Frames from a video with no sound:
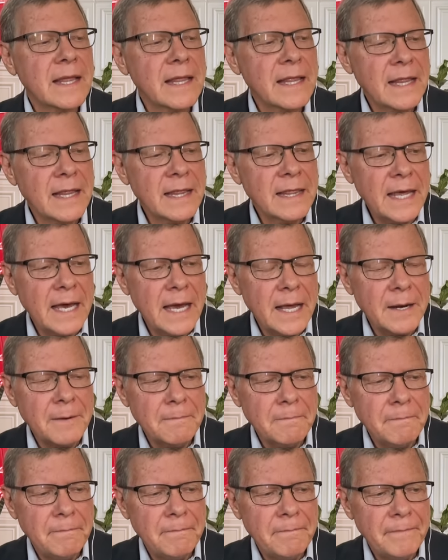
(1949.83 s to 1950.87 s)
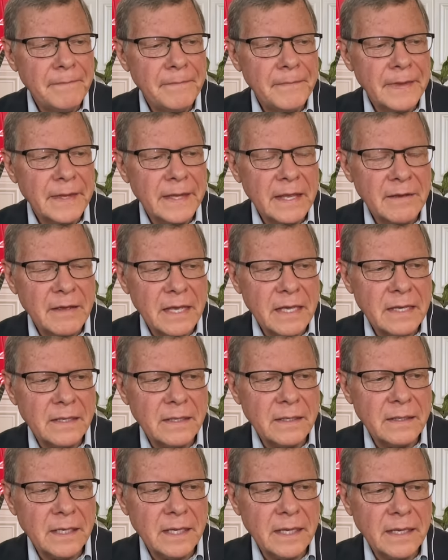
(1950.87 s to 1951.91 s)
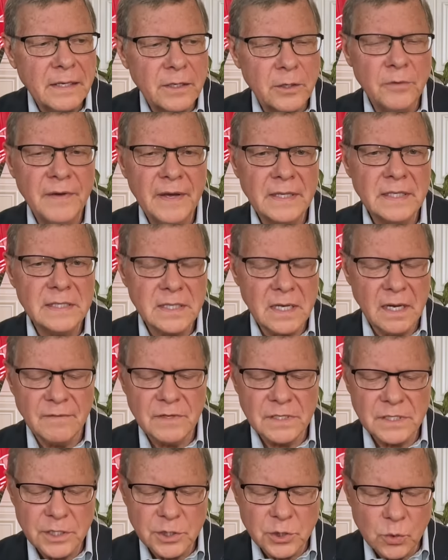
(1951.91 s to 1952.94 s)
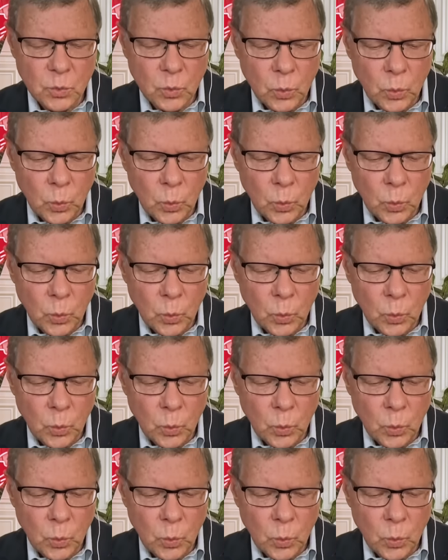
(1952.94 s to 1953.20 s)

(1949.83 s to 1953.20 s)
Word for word: that it, it and you've had these conversations.